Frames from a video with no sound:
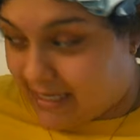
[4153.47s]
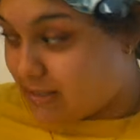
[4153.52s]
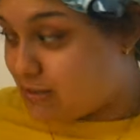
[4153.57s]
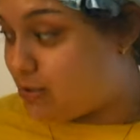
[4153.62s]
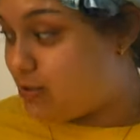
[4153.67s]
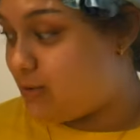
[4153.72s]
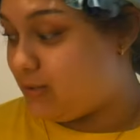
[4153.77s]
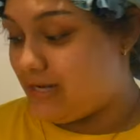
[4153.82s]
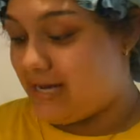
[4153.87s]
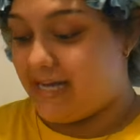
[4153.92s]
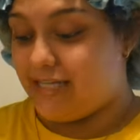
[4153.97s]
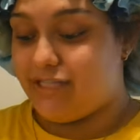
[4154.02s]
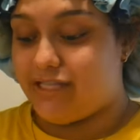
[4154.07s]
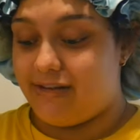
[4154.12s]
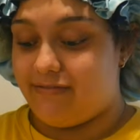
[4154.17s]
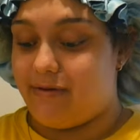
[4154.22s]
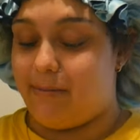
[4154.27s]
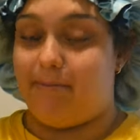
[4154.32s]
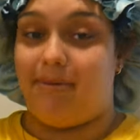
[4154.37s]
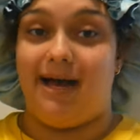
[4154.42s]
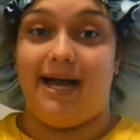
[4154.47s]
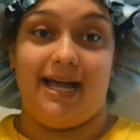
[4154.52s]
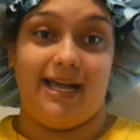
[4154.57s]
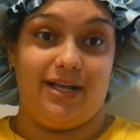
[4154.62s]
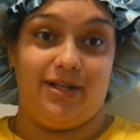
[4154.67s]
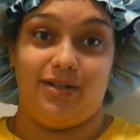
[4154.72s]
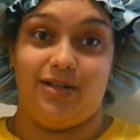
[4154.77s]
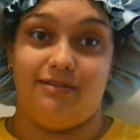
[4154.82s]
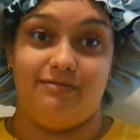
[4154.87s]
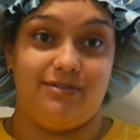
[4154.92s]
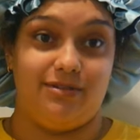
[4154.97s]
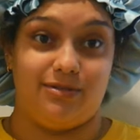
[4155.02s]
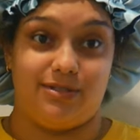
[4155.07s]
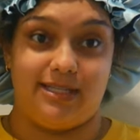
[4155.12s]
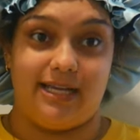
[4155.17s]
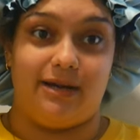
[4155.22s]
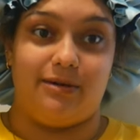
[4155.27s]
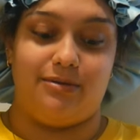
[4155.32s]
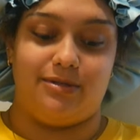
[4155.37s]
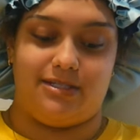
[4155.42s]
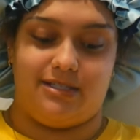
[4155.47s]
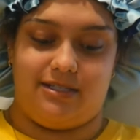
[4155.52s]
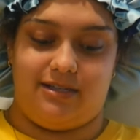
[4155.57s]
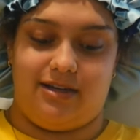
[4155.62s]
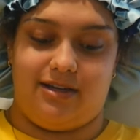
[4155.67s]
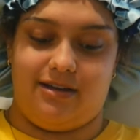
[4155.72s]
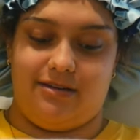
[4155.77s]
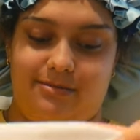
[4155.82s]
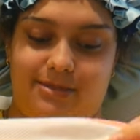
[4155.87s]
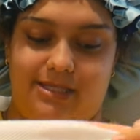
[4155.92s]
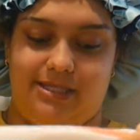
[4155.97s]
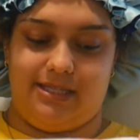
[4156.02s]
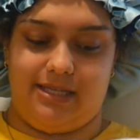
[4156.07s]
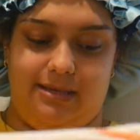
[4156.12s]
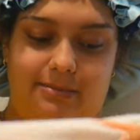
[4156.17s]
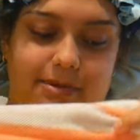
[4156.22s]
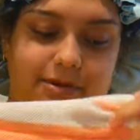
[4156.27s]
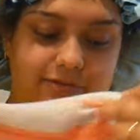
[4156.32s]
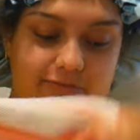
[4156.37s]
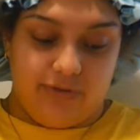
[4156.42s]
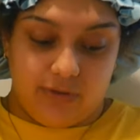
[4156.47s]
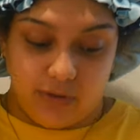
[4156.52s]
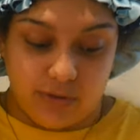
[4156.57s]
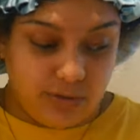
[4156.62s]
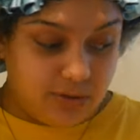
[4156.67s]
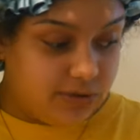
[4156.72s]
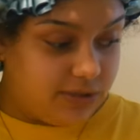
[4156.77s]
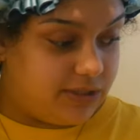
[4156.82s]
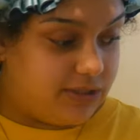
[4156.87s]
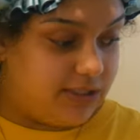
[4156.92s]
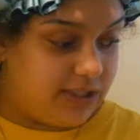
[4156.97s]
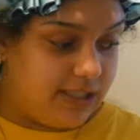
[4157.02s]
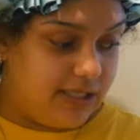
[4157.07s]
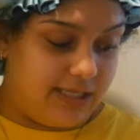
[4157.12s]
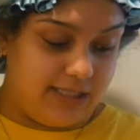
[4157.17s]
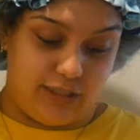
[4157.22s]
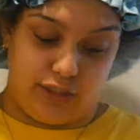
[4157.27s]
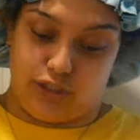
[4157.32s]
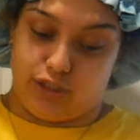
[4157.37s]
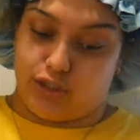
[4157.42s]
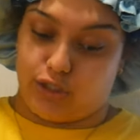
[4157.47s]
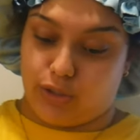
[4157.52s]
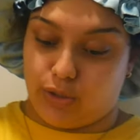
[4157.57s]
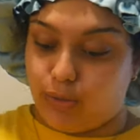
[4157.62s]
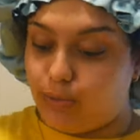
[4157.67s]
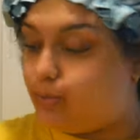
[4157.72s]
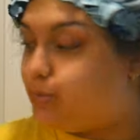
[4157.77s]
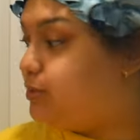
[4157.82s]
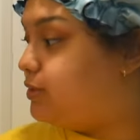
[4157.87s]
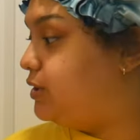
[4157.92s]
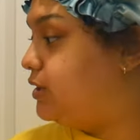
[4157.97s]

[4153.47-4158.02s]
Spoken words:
So I just have a pile of those towels that y'all haven't seen fold. I don't